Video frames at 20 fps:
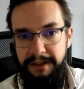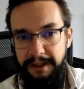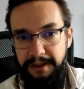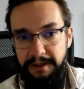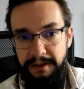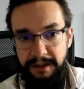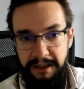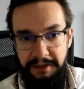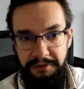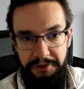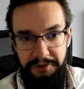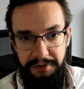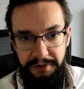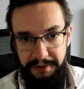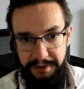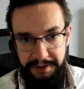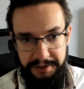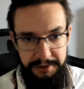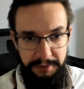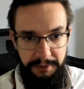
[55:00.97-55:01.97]
like a linter
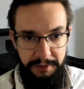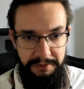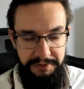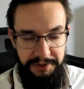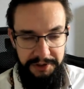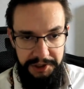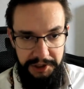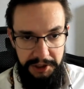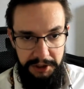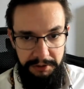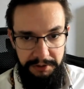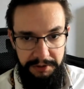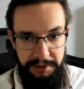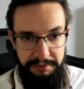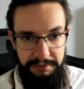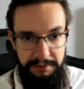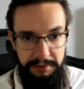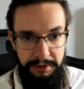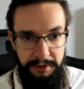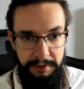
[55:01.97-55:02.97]
and is looking for security
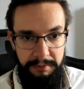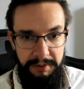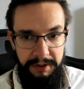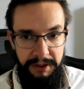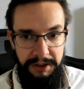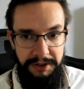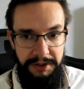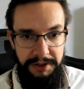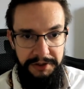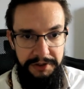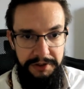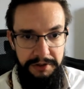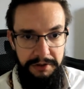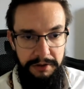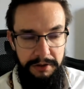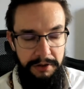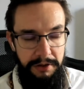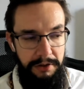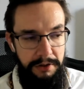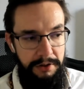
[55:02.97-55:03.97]
vulnerabilities.
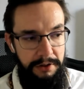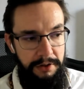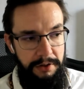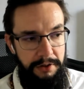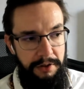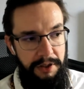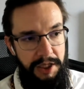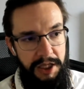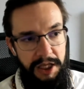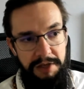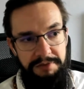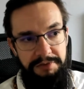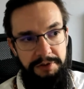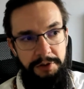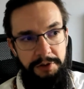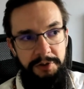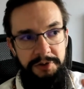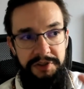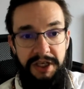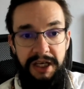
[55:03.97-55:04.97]
If you're
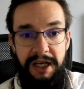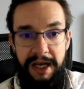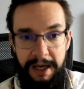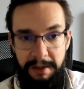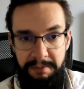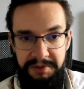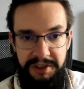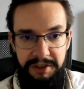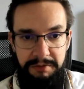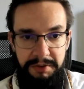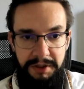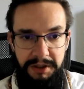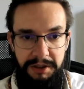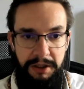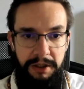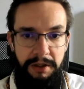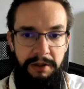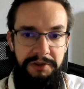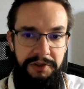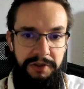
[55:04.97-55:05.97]
using an MCP
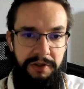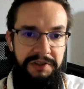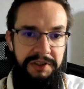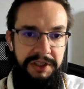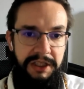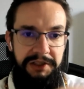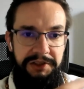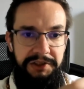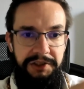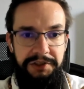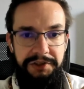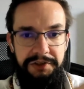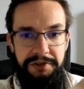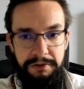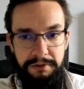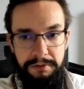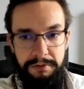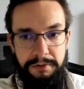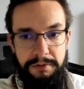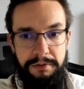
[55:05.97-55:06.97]
that also has access
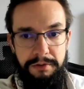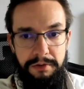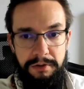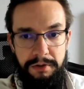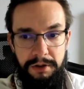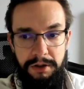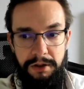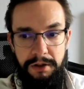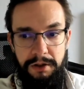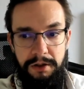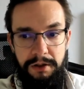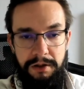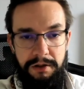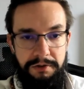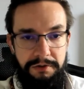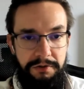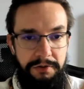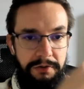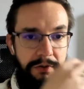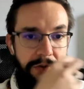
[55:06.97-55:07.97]
to
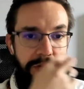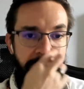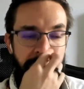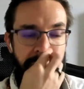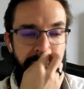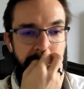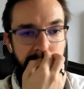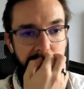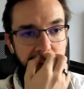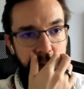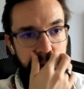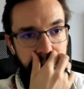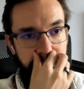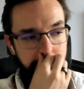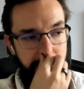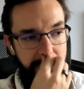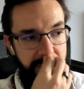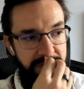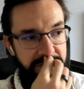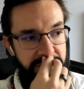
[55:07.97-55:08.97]

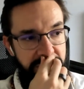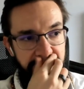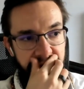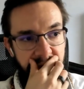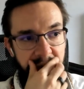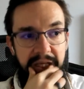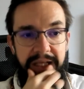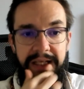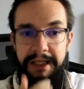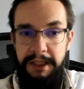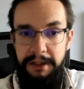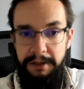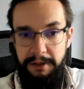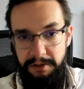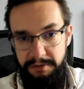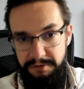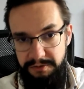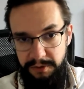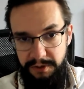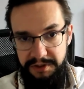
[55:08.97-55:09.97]
the
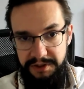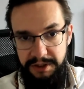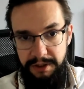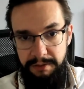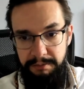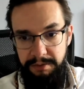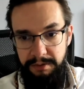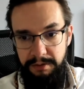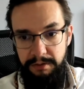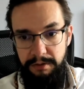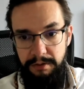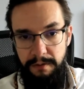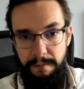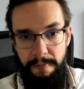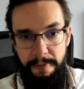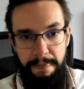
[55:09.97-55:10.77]
linear, for example,